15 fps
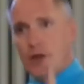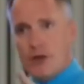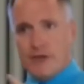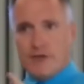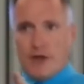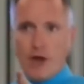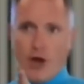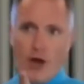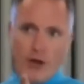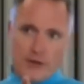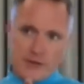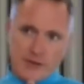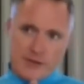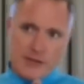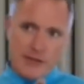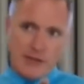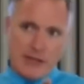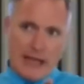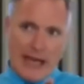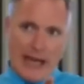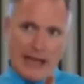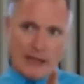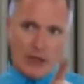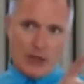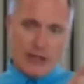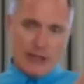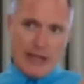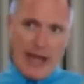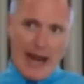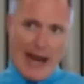Look at the cults and
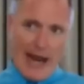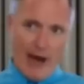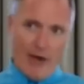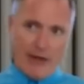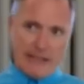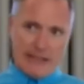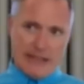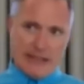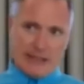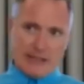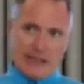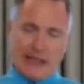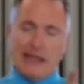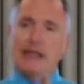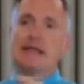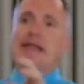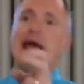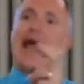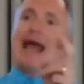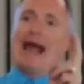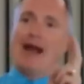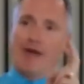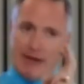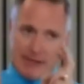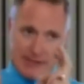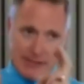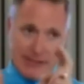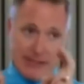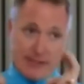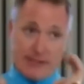look at heretics. Look at the
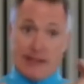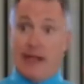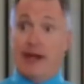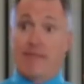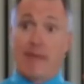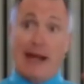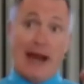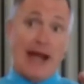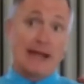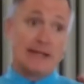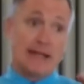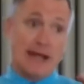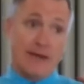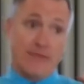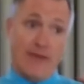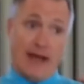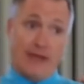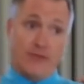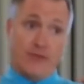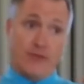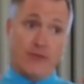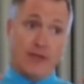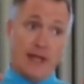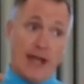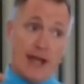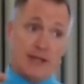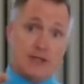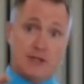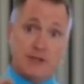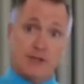heresies that have been identified through the
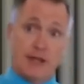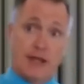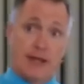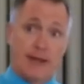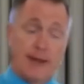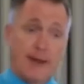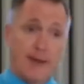ages.